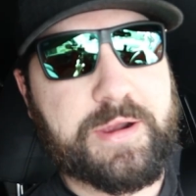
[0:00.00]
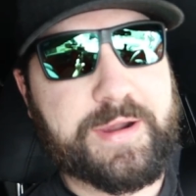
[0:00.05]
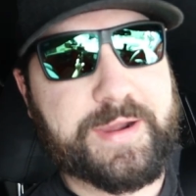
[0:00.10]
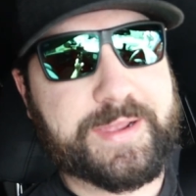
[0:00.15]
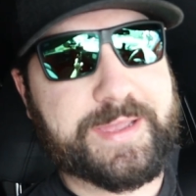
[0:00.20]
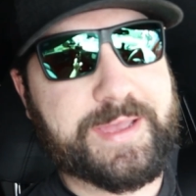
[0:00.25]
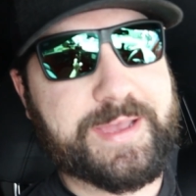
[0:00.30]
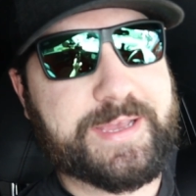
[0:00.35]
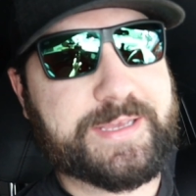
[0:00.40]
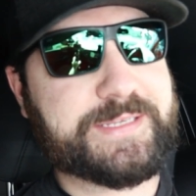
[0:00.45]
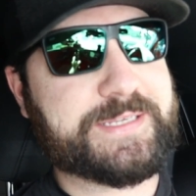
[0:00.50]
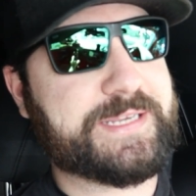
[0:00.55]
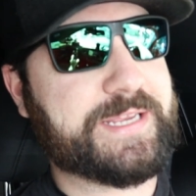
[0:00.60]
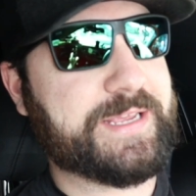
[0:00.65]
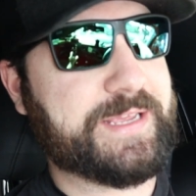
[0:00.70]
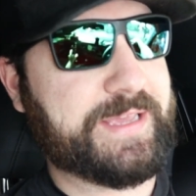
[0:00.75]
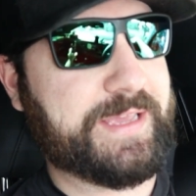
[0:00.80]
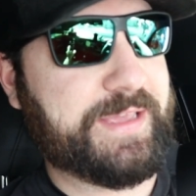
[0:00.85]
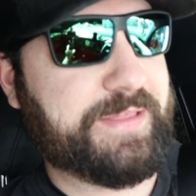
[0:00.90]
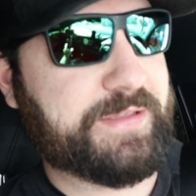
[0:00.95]
All right
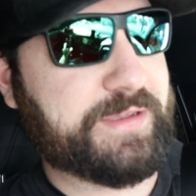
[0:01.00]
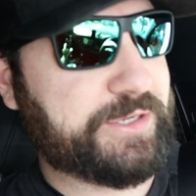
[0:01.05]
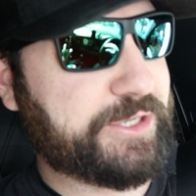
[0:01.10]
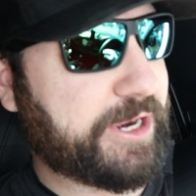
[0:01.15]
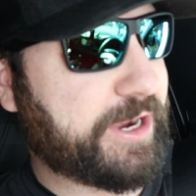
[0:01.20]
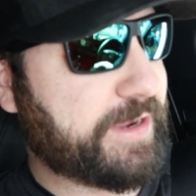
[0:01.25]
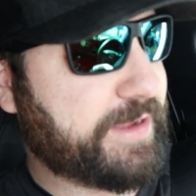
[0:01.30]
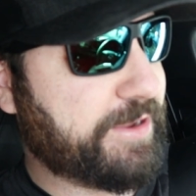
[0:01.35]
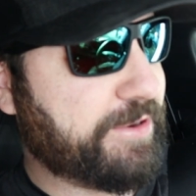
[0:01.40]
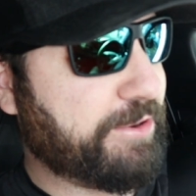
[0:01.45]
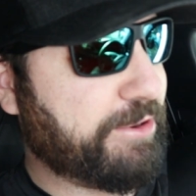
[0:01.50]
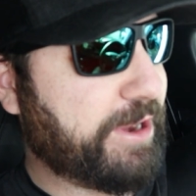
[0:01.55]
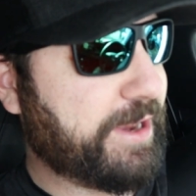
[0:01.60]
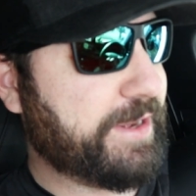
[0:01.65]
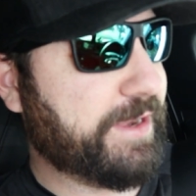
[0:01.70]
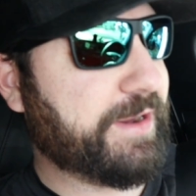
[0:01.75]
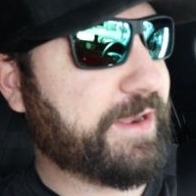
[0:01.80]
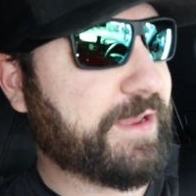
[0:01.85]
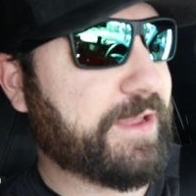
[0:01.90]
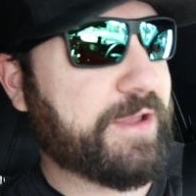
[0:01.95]
guys, in the truck,
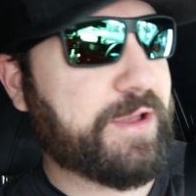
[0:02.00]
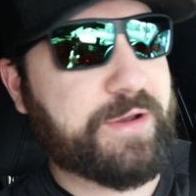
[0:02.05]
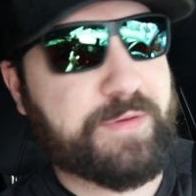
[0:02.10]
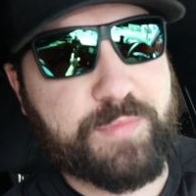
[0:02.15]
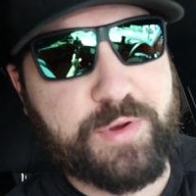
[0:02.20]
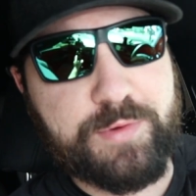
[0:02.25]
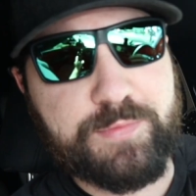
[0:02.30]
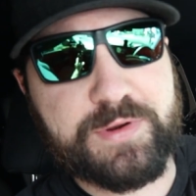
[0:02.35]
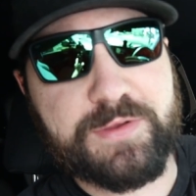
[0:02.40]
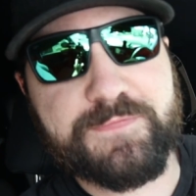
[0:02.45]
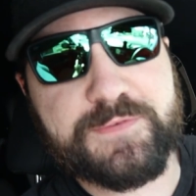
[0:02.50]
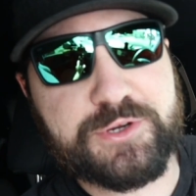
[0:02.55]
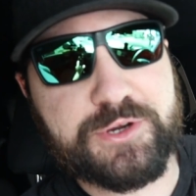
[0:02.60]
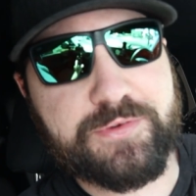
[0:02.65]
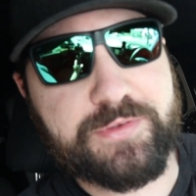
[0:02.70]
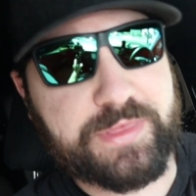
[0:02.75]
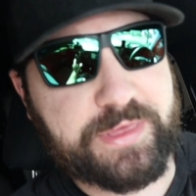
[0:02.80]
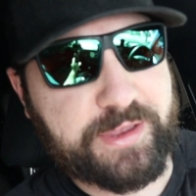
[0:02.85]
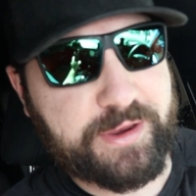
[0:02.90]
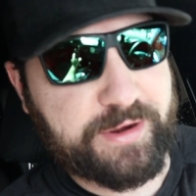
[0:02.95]
ready to go. Moment of
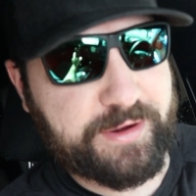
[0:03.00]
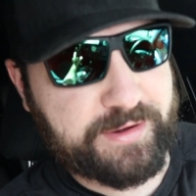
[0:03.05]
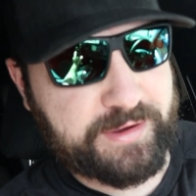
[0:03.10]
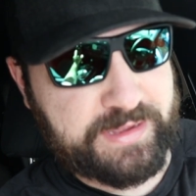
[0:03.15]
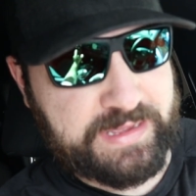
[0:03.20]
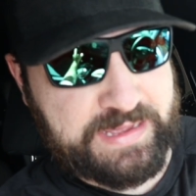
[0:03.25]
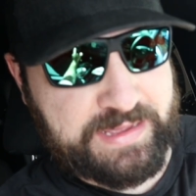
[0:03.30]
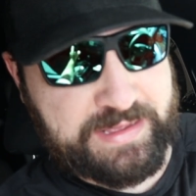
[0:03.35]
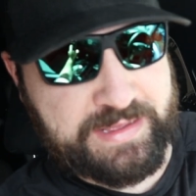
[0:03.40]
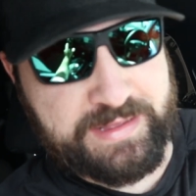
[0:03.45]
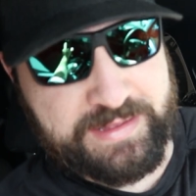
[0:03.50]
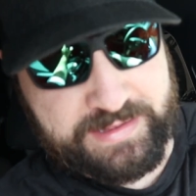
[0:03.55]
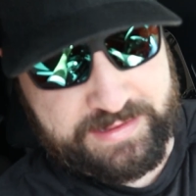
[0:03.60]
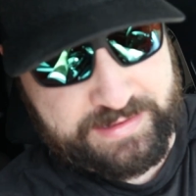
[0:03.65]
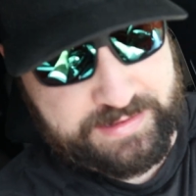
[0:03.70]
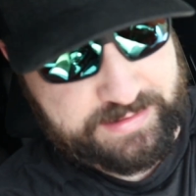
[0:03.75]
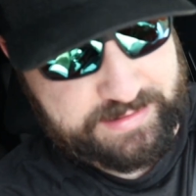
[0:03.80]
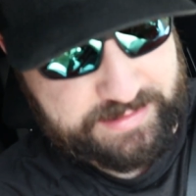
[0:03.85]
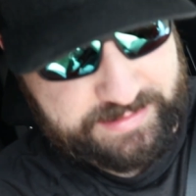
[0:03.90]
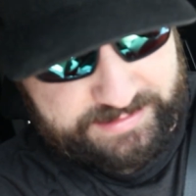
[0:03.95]
truth here.
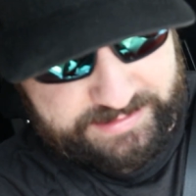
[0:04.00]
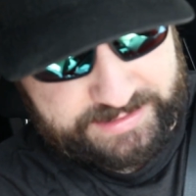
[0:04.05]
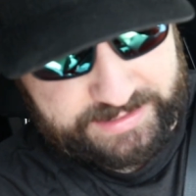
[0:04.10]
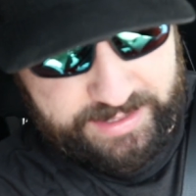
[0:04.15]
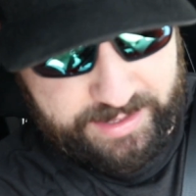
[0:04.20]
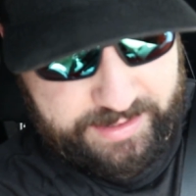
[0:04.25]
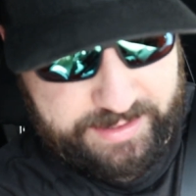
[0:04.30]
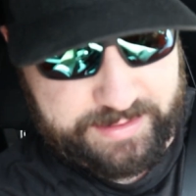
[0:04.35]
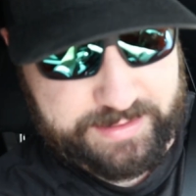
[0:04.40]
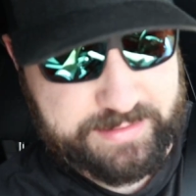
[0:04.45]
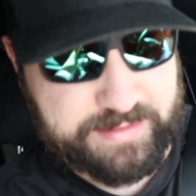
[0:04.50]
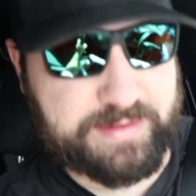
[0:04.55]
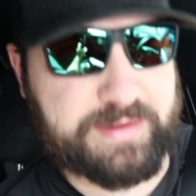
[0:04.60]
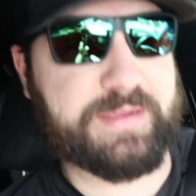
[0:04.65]
Let's get it.